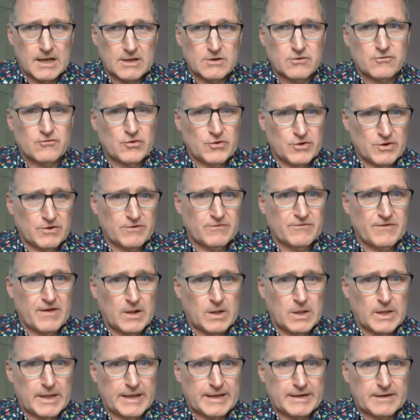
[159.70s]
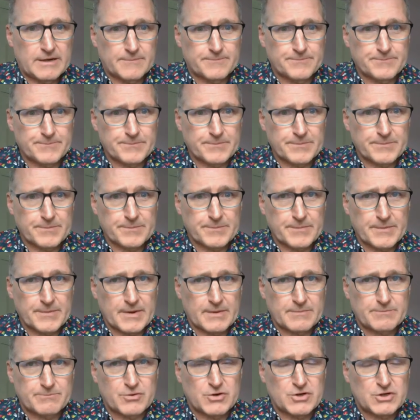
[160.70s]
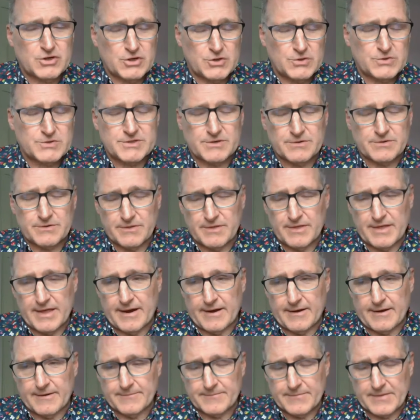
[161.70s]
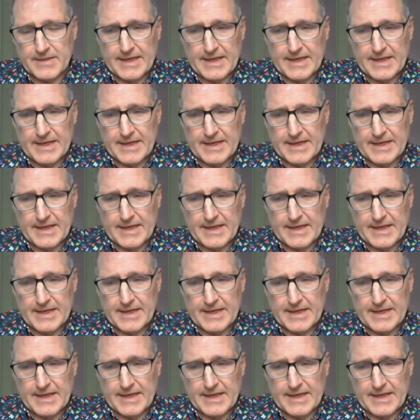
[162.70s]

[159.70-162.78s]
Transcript: Gruner Veltliner producer there.